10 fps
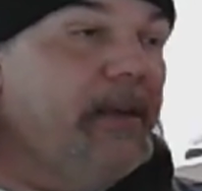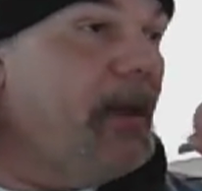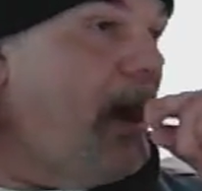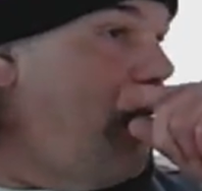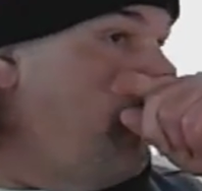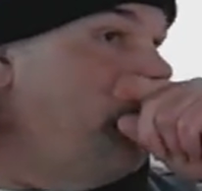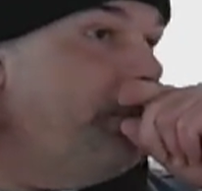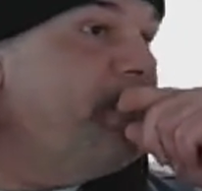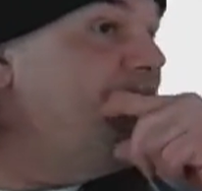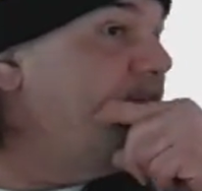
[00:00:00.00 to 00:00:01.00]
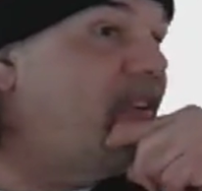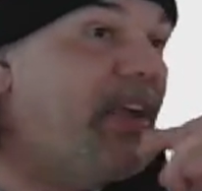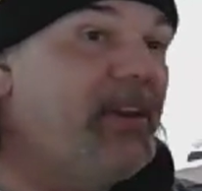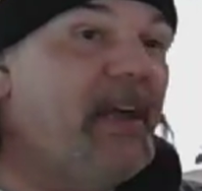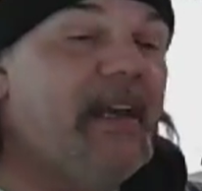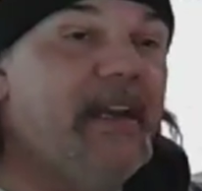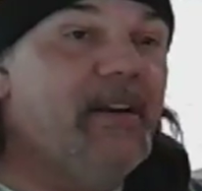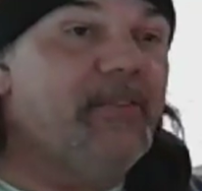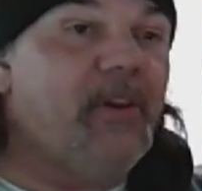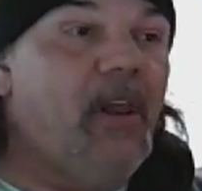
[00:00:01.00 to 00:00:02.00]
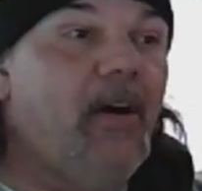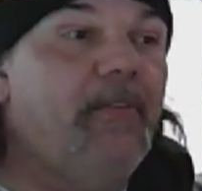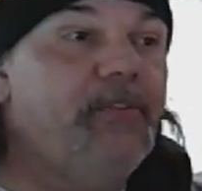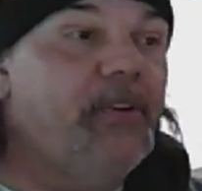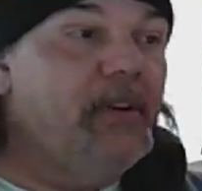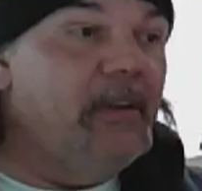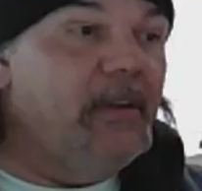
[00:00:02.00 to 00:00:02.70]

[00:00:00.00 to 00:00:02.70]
and stay the night here at the Loves.